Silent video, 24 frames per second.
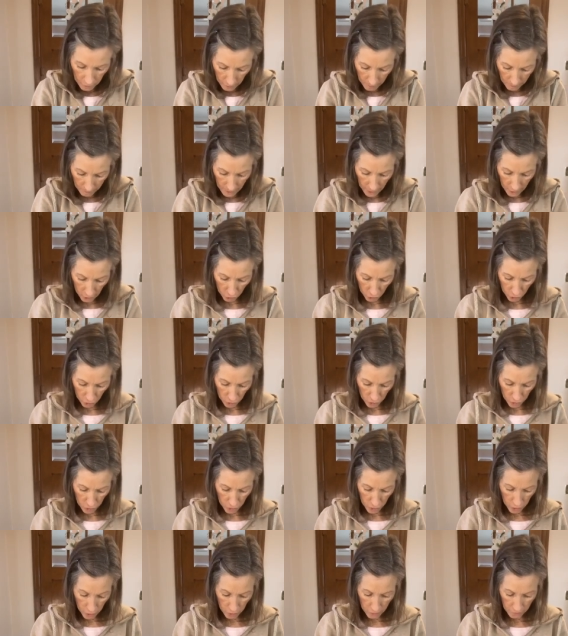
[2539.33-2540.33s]
to make
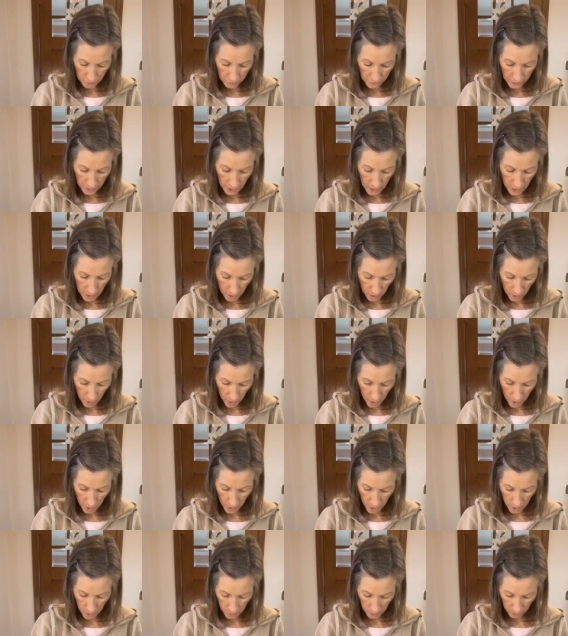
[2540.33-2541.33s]
sure your feet
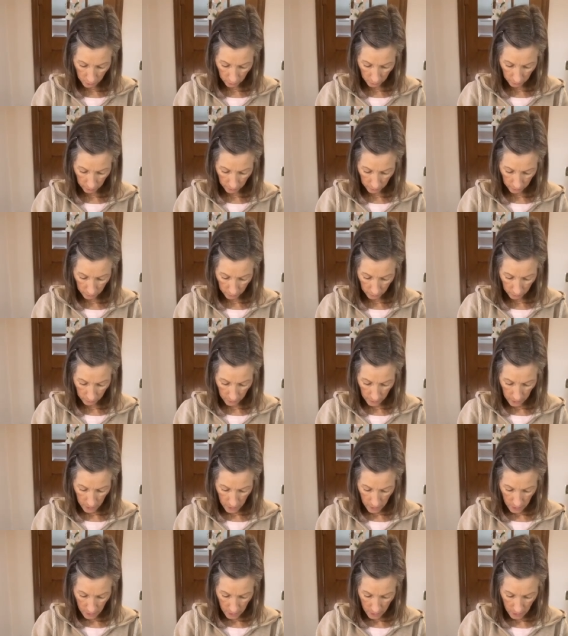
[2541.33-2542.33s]
are
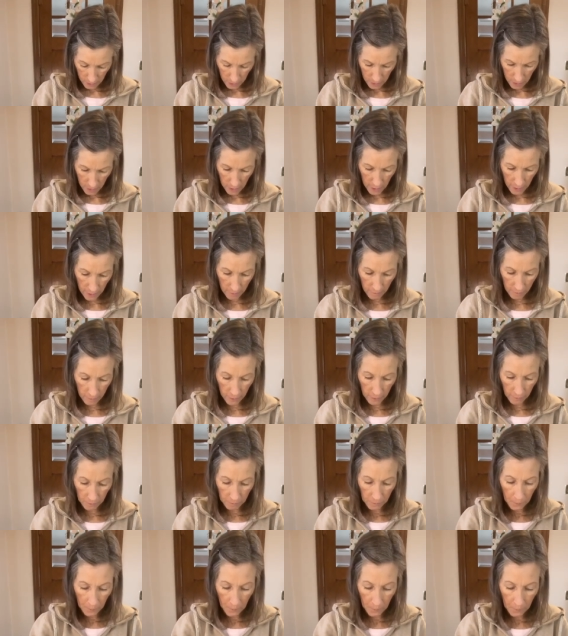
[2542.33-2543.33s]

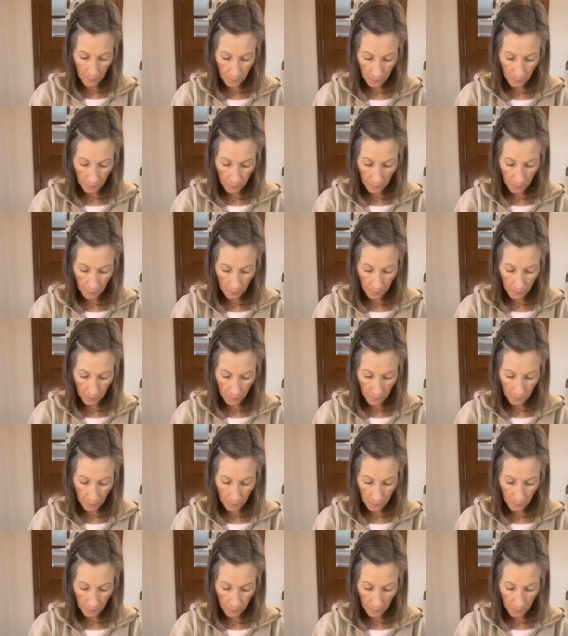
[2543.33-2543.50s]
even.